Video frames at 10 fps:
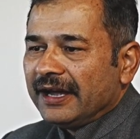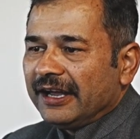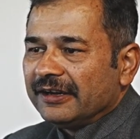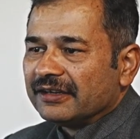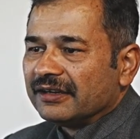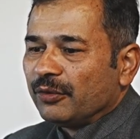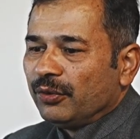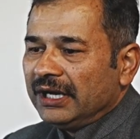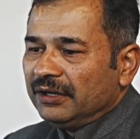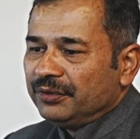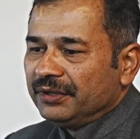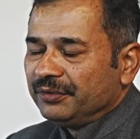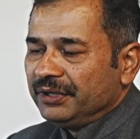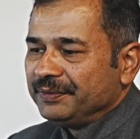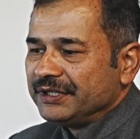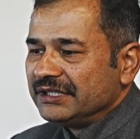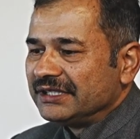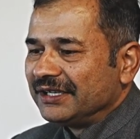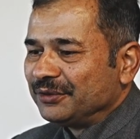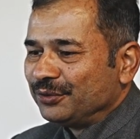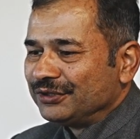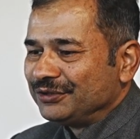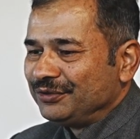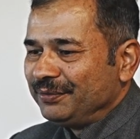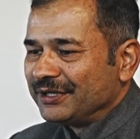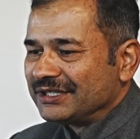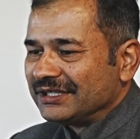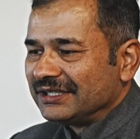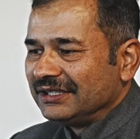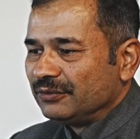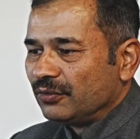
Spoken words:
And while we visited those universities,